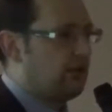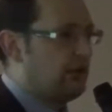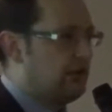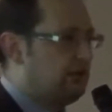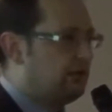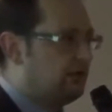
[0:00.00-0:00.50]

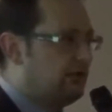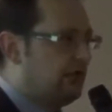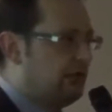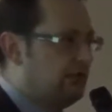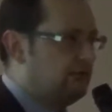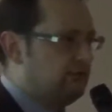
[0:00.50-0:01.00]
They,
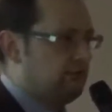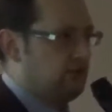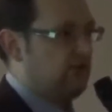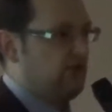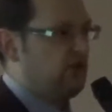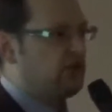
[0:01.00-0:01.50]
they
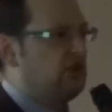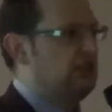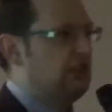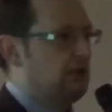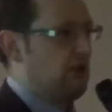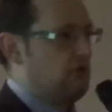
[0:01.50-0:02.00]

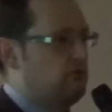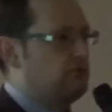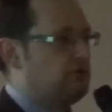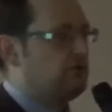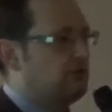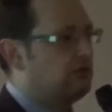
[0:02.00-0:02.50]
officially
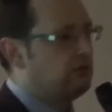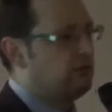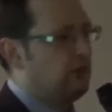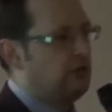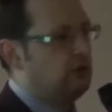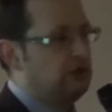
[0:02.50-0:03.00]
closed
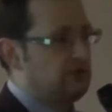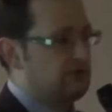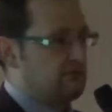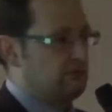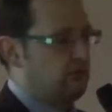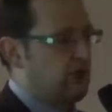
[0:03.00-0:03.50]
when we,
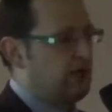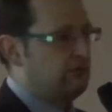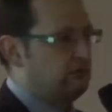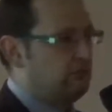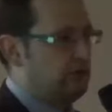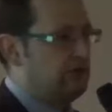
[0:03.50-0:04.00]
dis
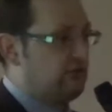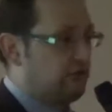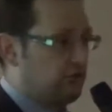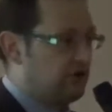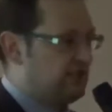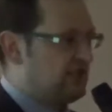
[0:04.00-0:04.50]
when we
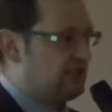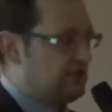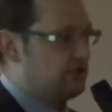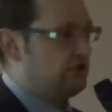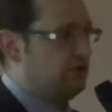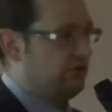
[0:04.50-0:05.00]
took the
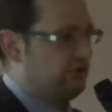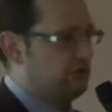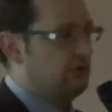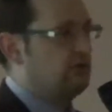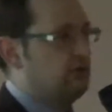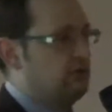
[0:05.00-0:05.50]
decision to
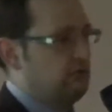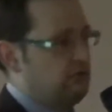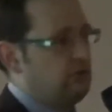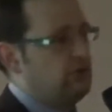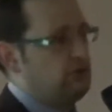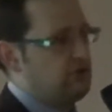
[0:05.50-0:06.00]

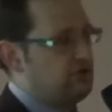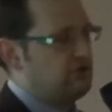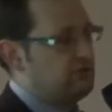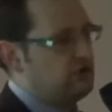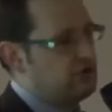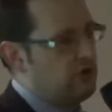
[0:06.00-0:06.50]
purchase
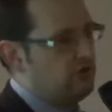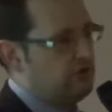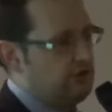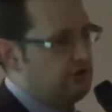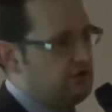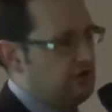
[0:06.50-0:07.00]
the
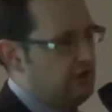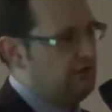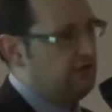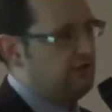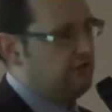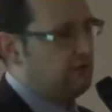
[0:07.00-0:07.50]
majority
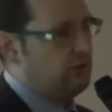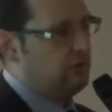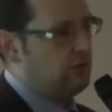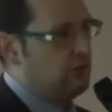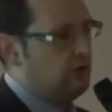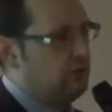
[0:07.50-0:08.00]
share in the football
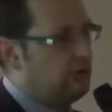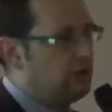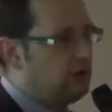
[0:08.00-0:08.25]
club.